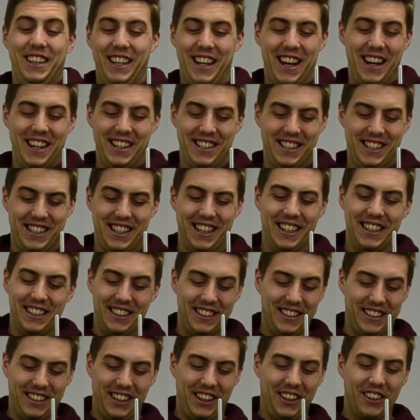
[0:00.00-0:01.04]
out of
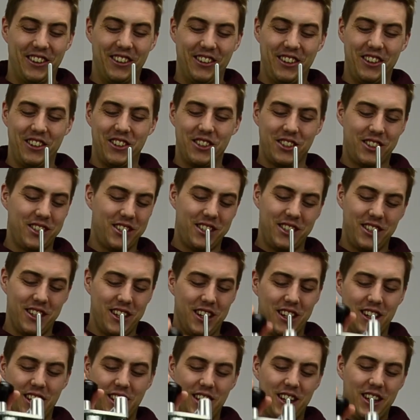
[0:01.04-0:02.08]
10. You know, you just,
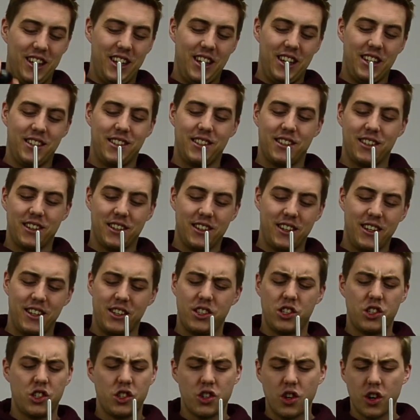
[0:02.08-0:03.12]
it's
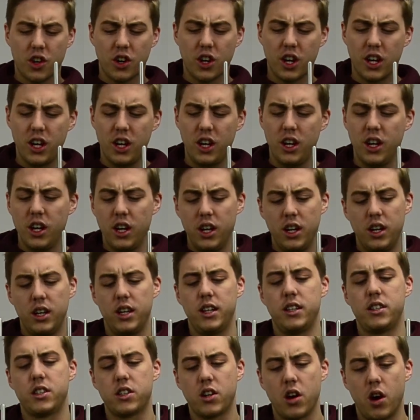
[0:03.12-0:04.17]
sturdy,
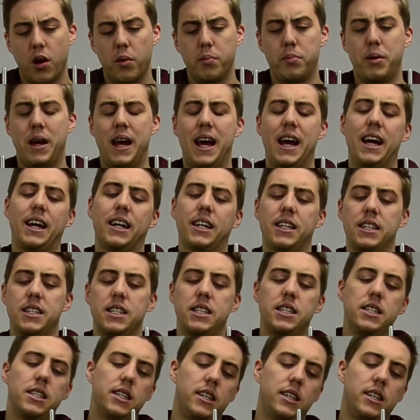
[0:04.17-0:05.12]
it's compact.